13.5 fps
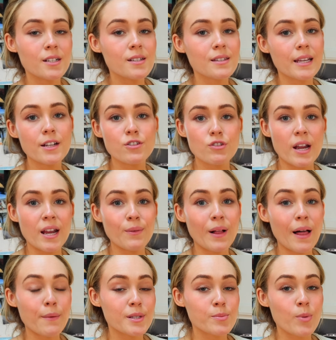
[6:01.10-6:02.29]
just let it drain while I
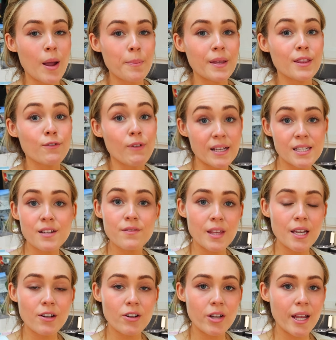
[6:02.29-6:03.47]
was prepping the rest of the
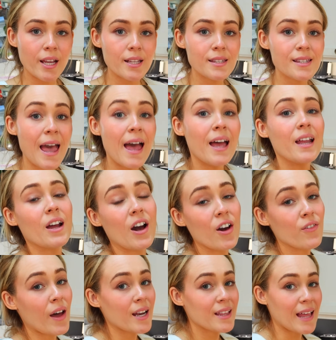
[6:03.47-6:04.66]
ingredients. Now I've
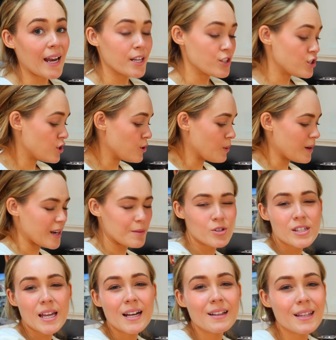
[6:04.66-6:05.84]
added that in too, and I'm just
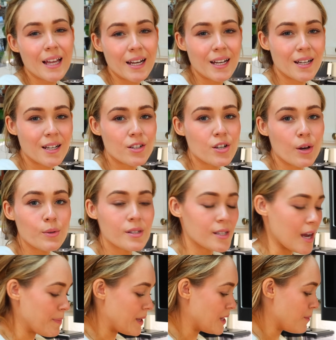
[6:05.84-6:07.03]
kind of letting it toast
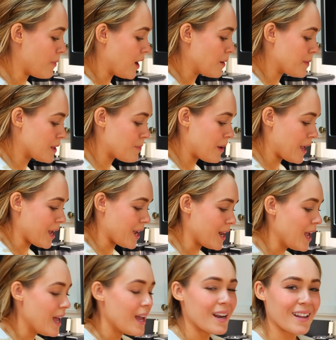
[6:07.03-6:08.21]
up in the bottom of the pan.
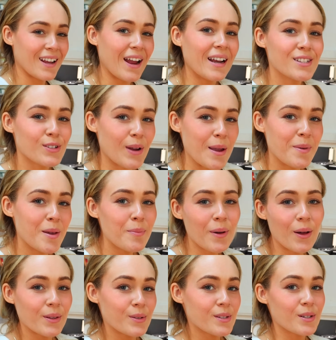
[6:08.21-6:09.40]
And I'm kind of scraping up all
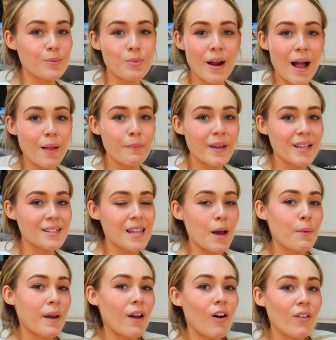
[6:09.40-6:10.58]
those little brown bits, that
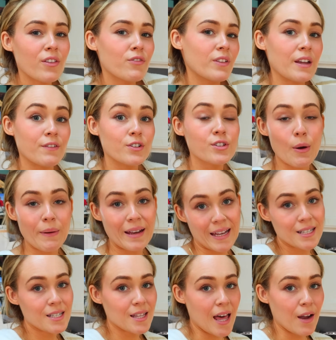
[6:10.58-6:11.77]
way all the flavor's going
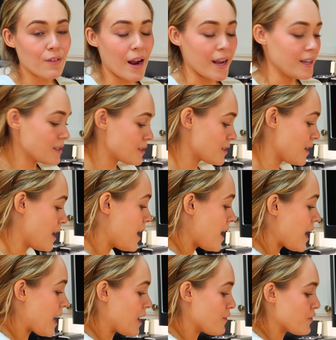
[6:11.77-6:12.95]
into that rice.
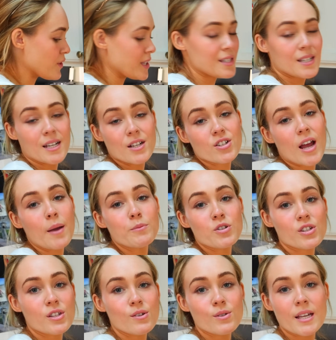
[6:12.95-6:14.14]
And for this dish, I'm
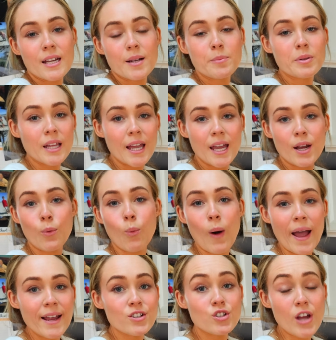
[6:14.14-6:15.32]
just using a plain
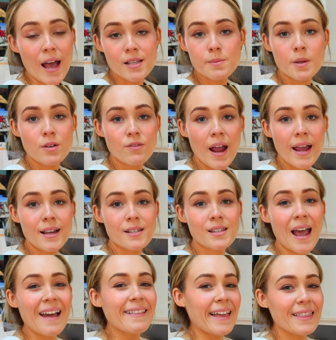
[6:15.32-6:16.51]
white jasmine rice.
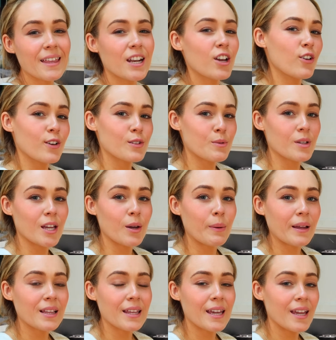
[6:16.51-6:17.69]
I like that it cooks really
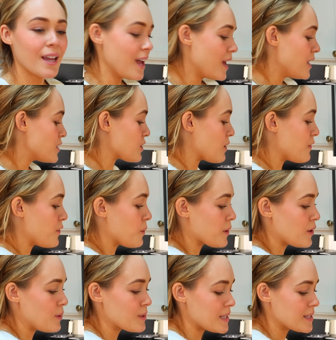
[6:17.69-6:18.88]
quickly. So if you were
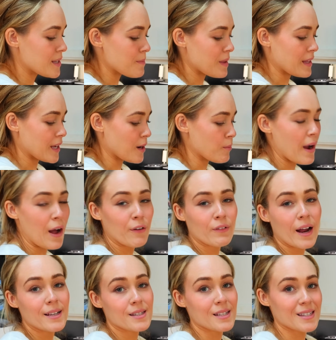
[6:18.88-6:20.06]
using something like a brown
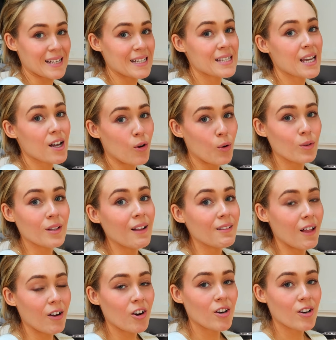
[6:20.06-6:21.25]
rice, it's gonna take a whole lot
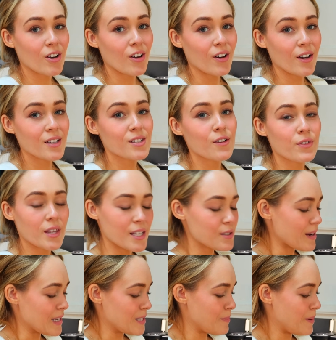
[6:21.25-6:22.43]
longer to cook. So for this
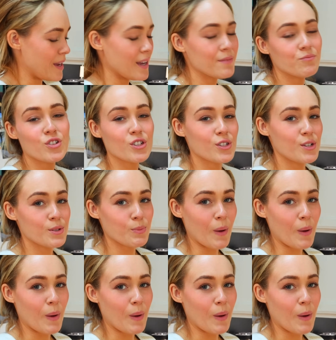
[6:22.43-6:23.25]
recipe, just use